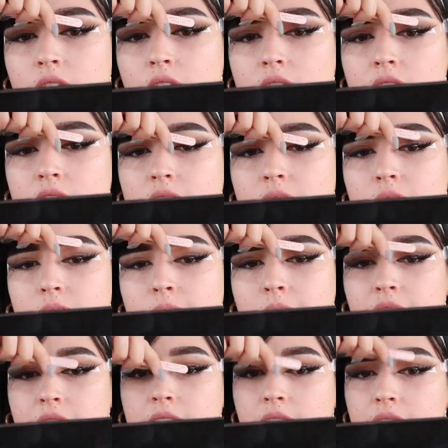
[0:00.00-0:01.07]
And this will
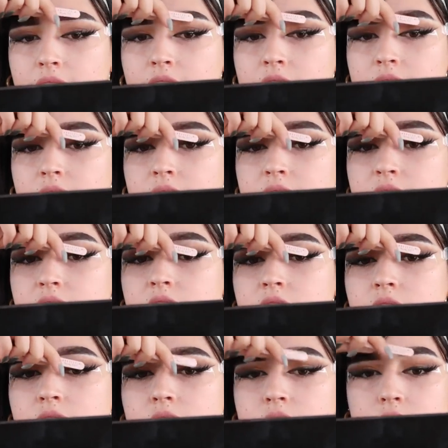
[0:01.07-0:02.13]
make like the
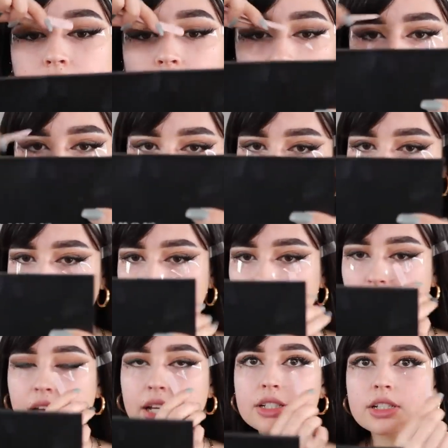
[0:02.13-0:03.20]
transitions to your
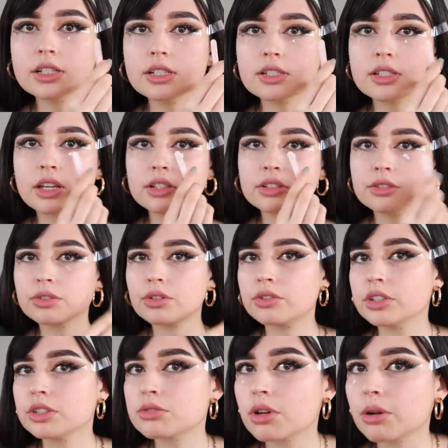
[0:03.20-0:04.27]
own lashes, and you don't
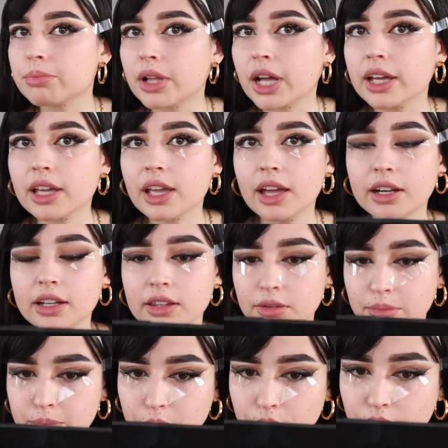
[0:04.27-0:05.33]
need to apply
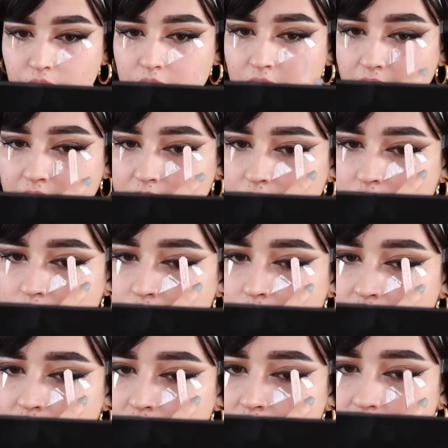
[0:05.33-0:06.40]
any more, like 3
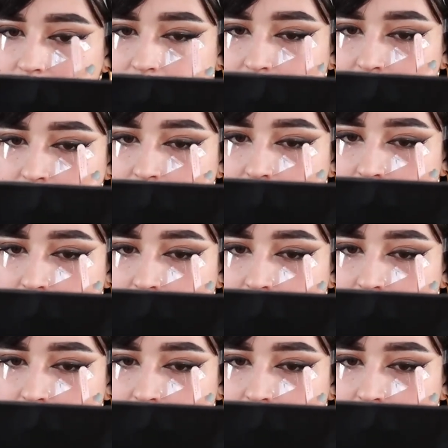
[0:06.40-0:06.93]
pieces and that's